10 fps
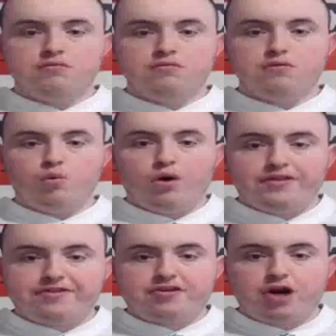
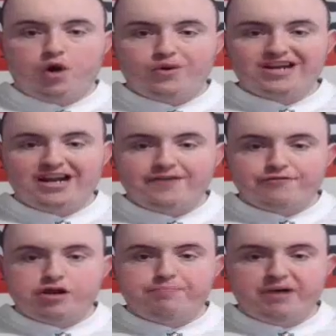What's going on,
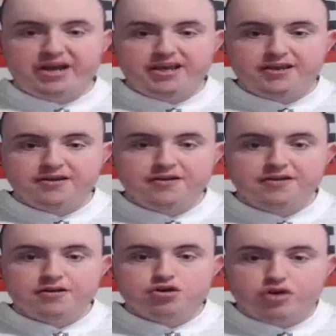everybody?
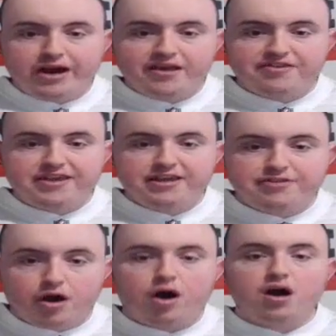Crazy
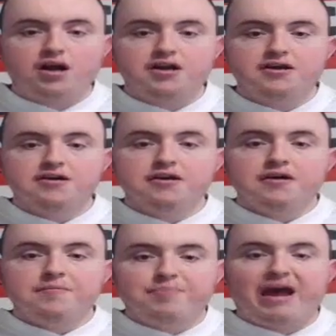Dog
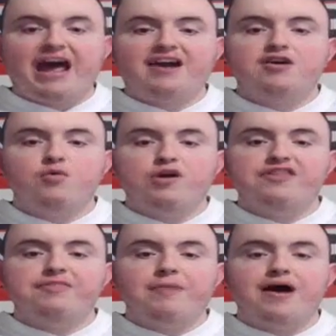back
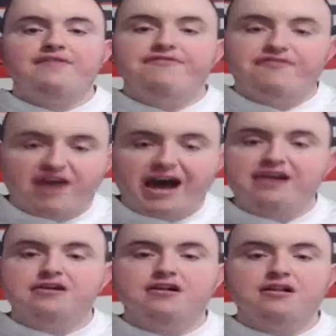with my
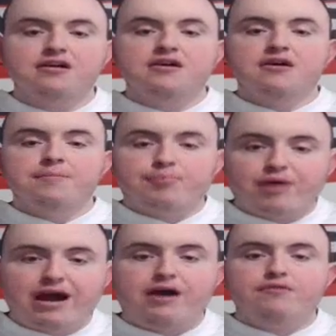final
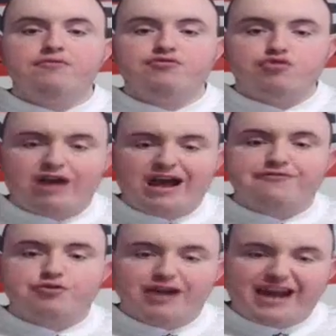Browns draft
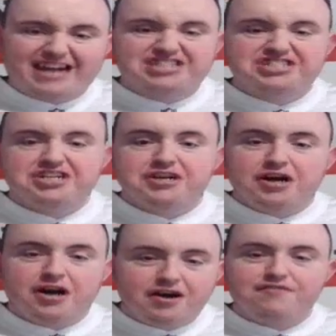reaction
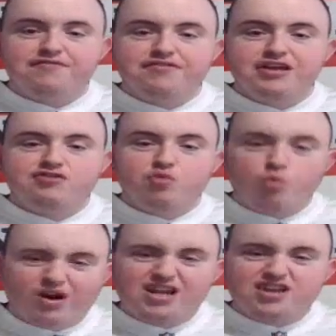of the
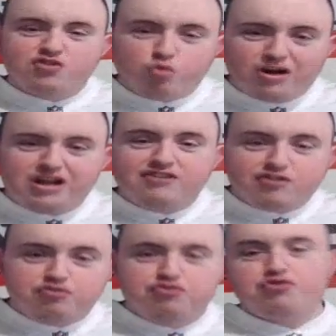
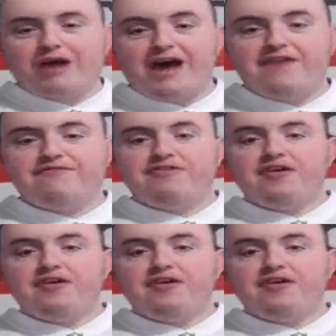2022 draft.